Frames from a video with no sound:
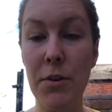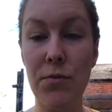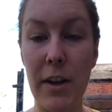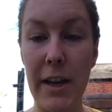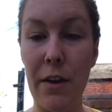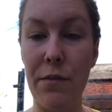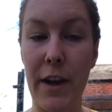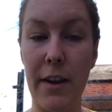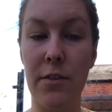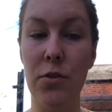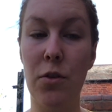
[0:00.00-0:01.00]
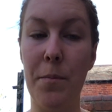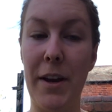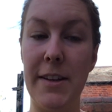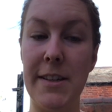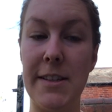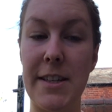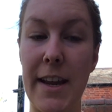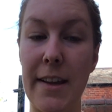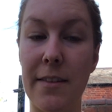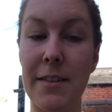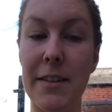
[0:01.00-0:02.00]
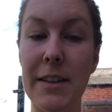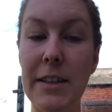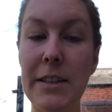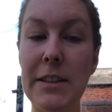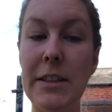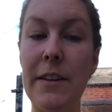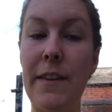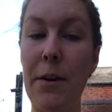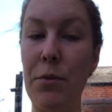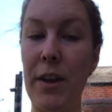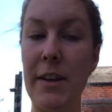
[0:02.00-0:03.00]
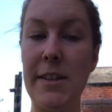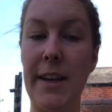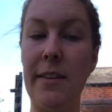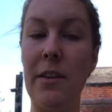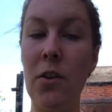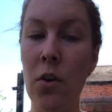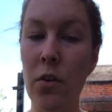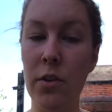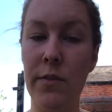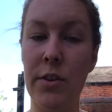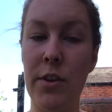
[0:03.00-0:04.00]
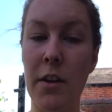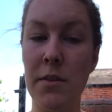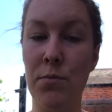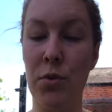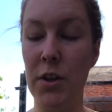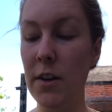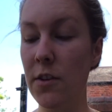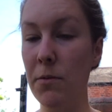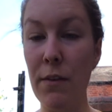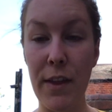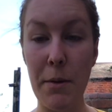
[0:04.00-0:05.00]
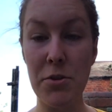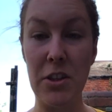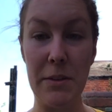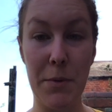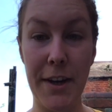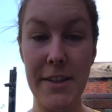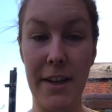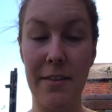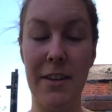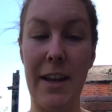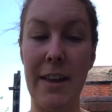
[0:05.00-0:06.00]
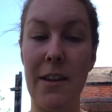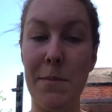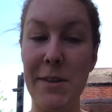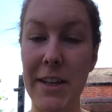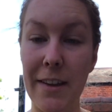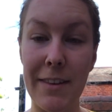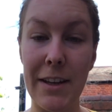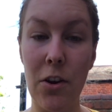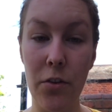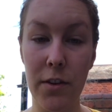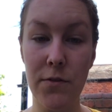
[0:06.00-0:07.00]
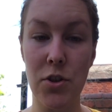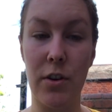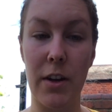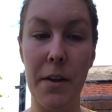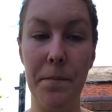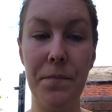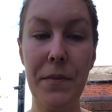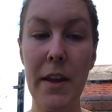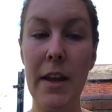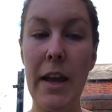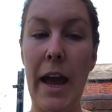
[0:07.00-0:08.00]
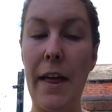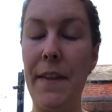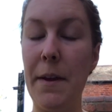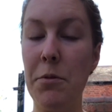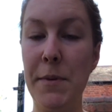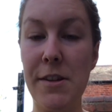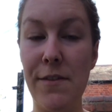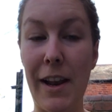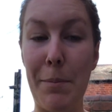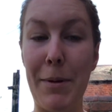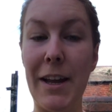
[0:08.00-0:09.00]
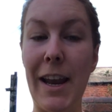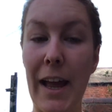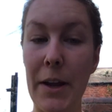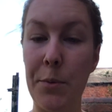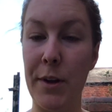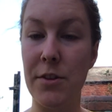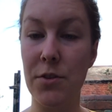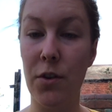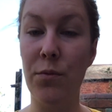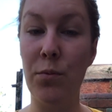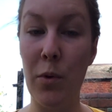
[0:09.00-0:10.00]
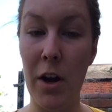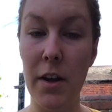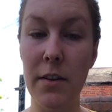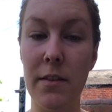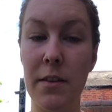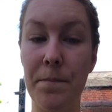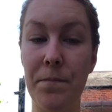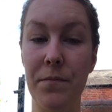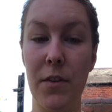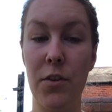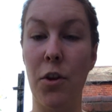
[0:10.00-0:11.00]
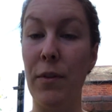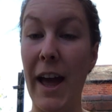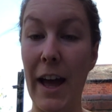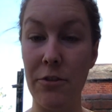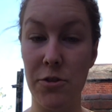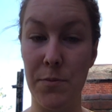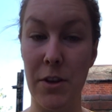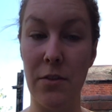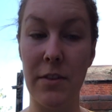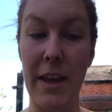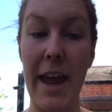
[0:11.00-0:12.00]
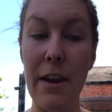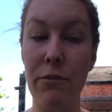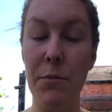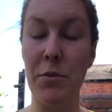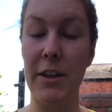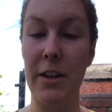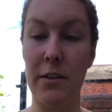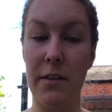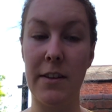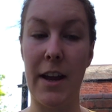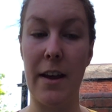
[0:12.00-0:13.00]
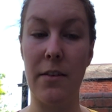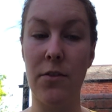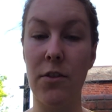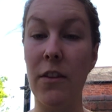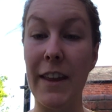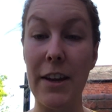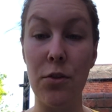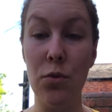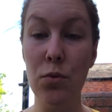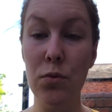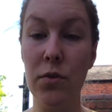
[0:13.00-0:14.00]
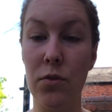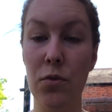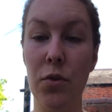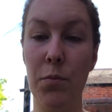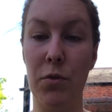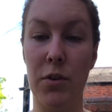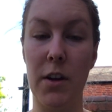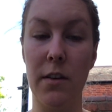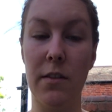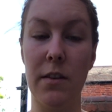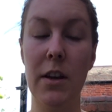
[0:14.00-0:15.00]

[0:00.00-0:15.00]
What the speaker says: really affects your ability to taste. They will then taste lots of a certain product, so if they were doing my test today, they'd be tasting lots of chocolate. And they would be developing a language of words, so attributes that everybody understands, so that they can all score the products